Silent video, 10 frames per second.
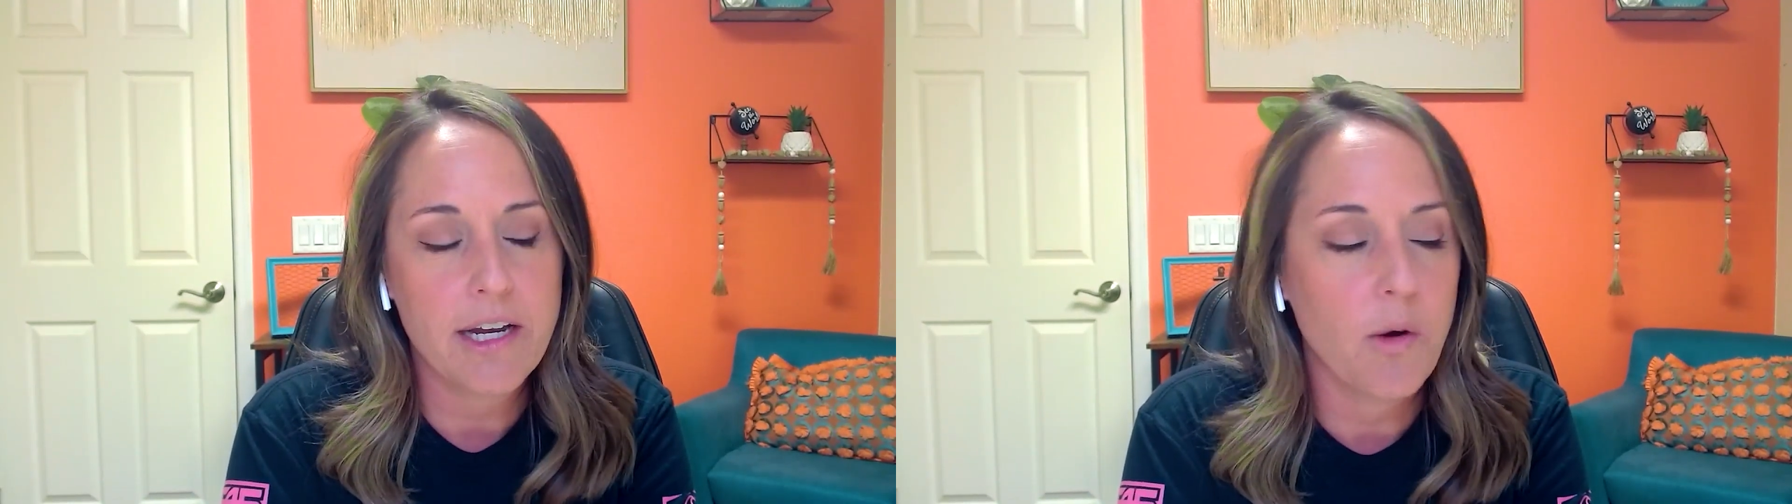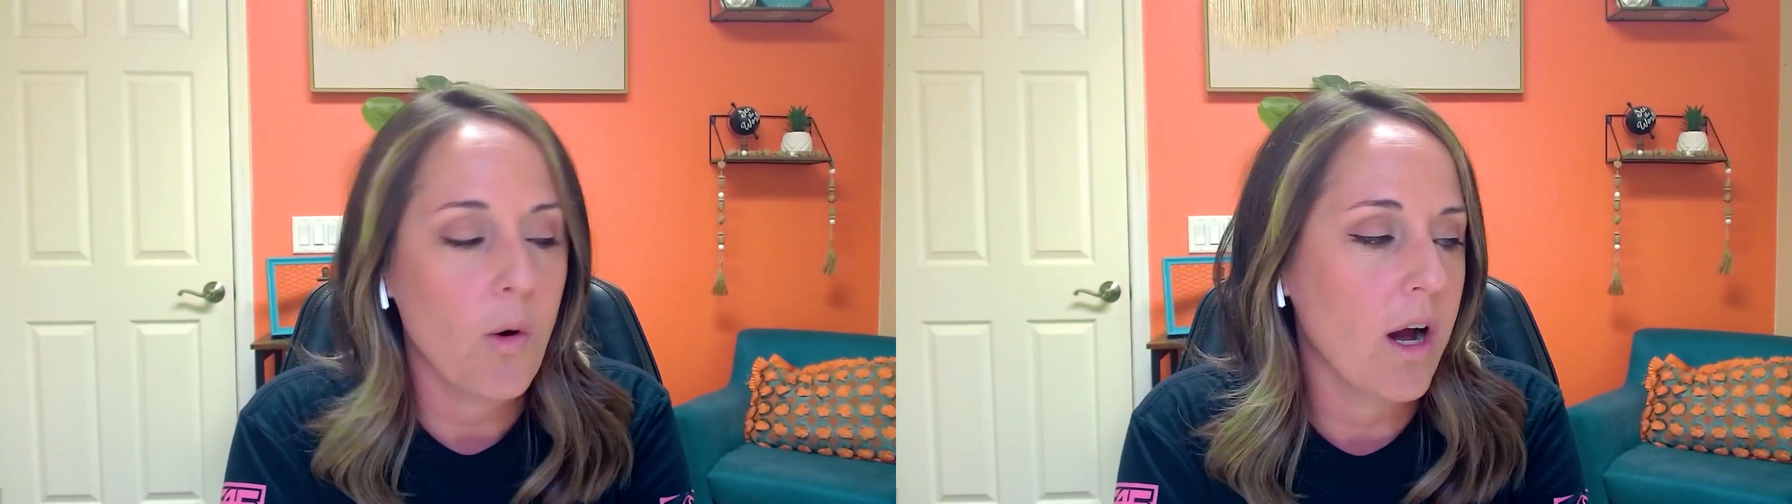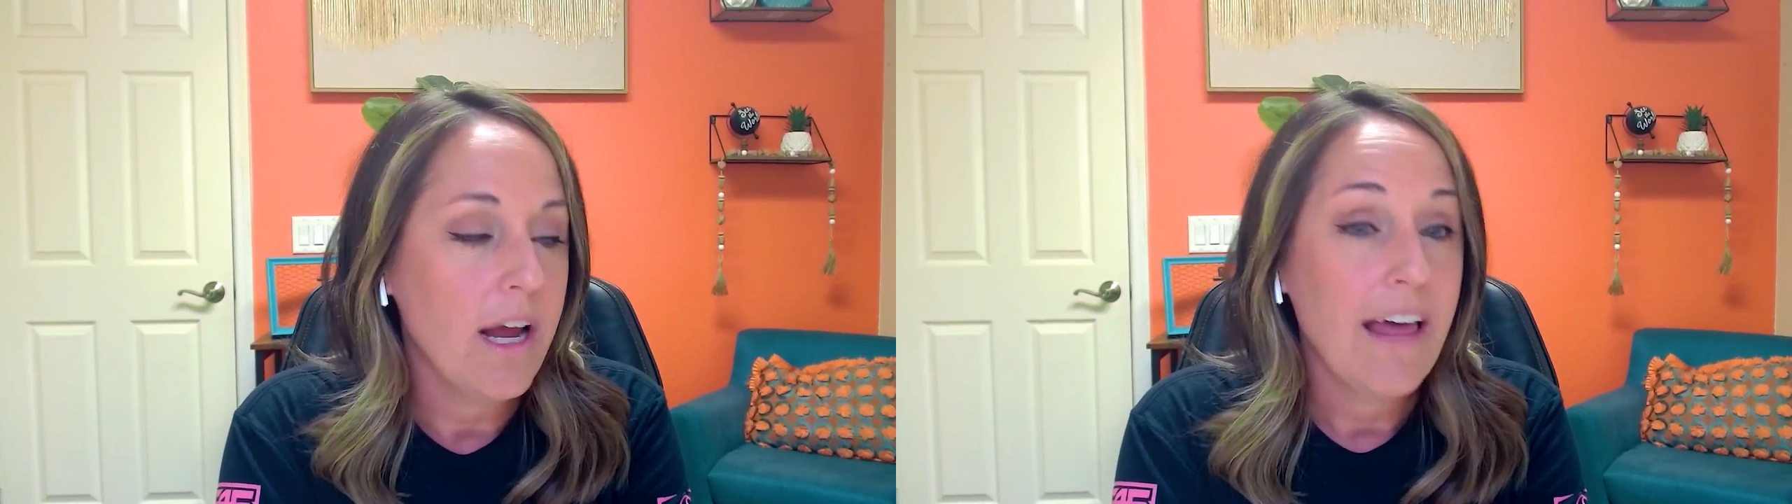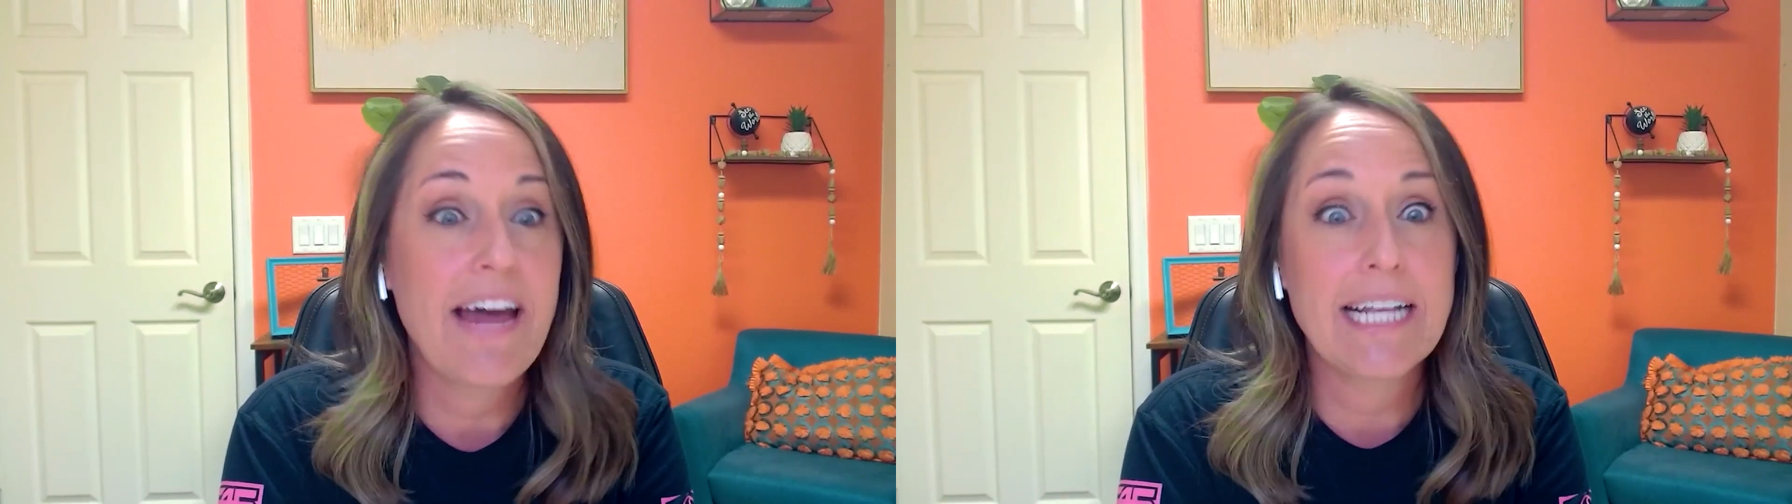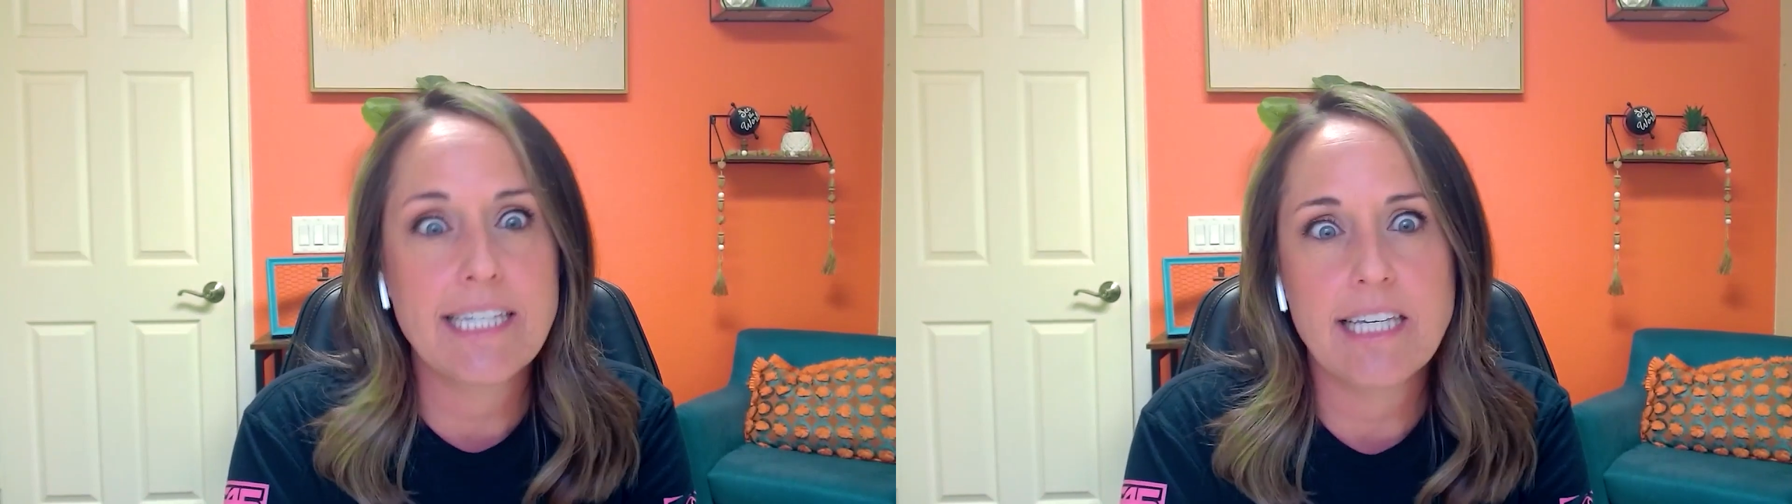or
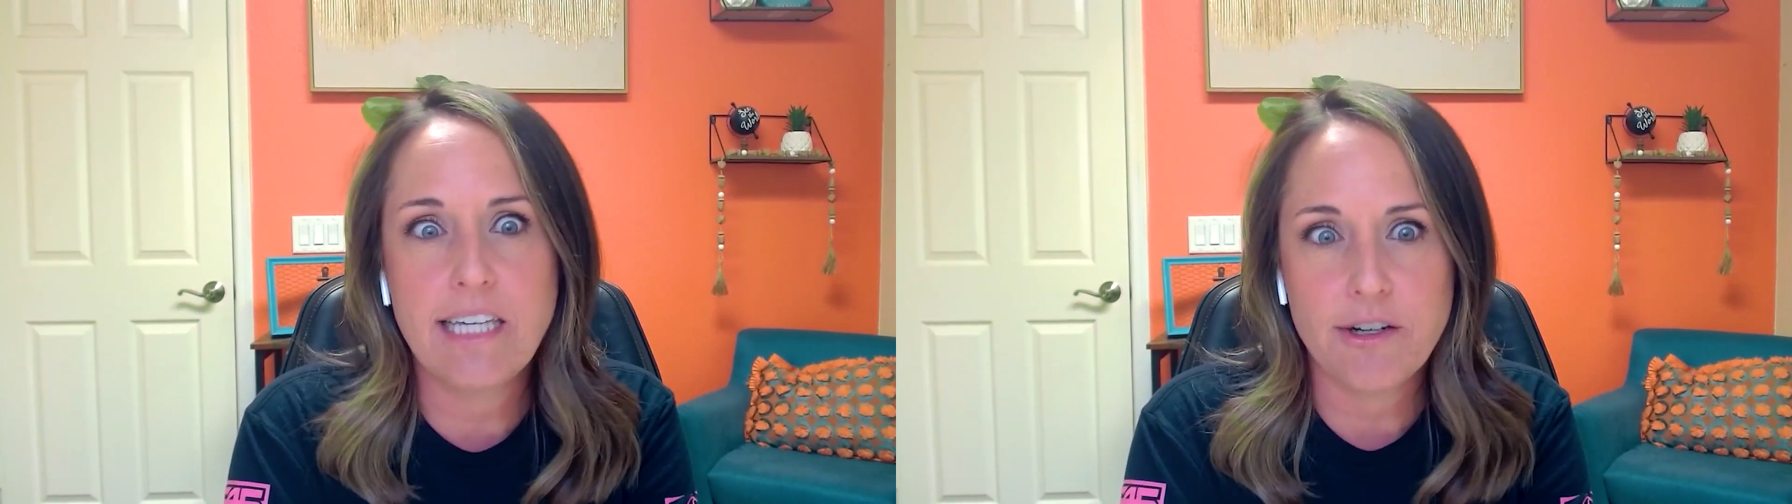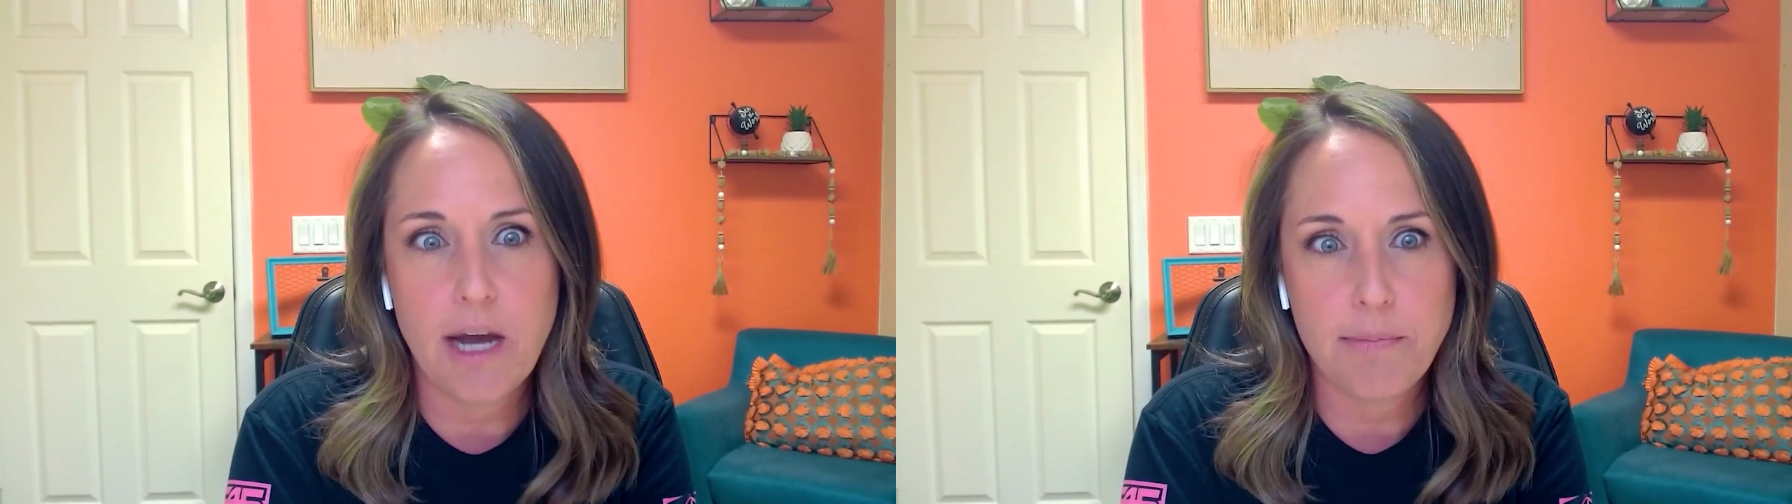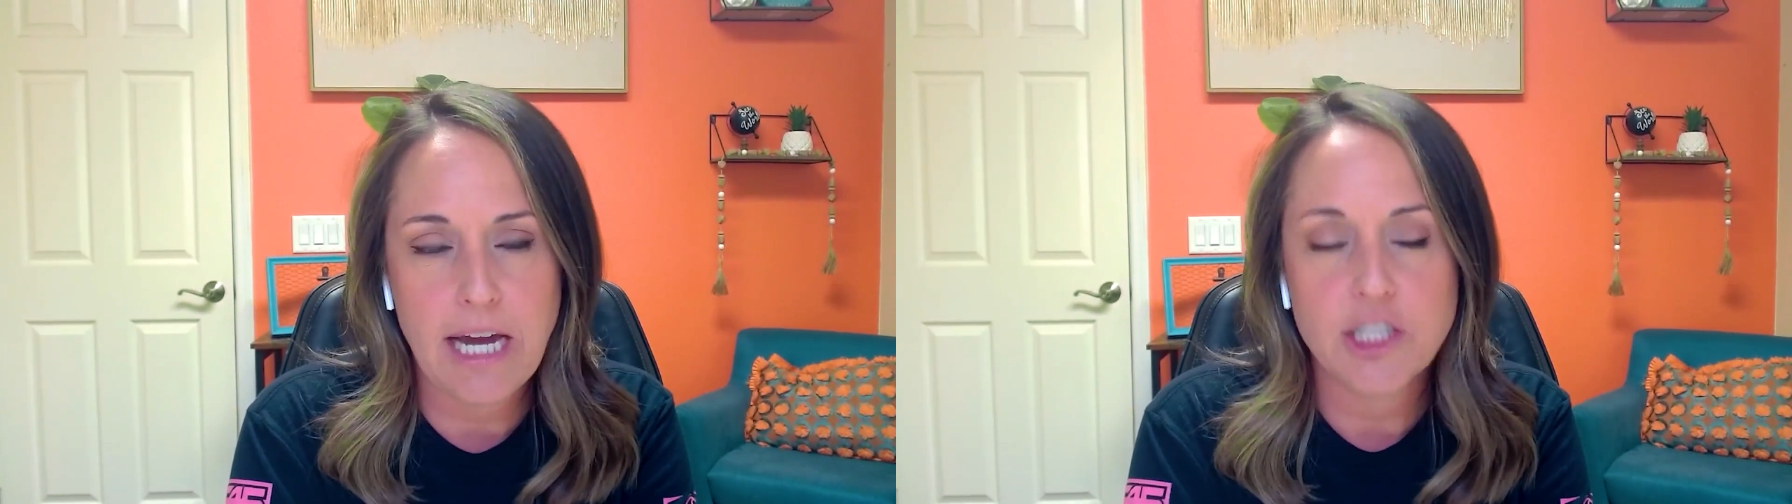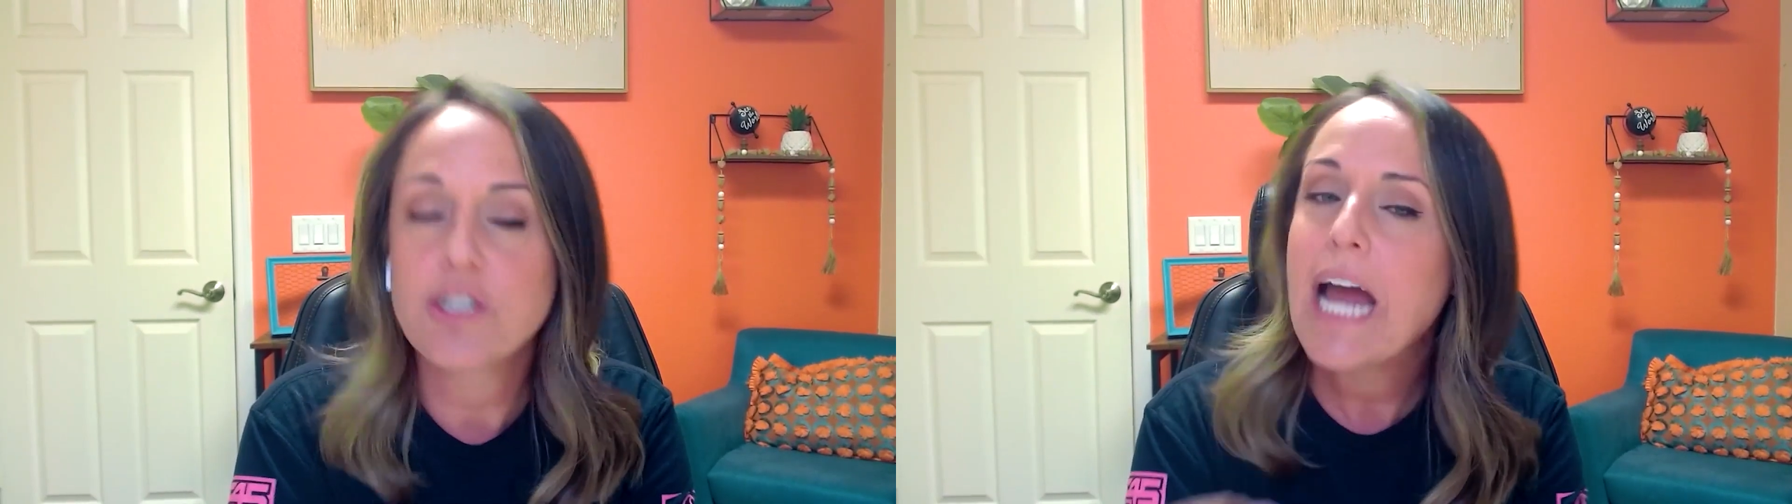that's a gear up catcher.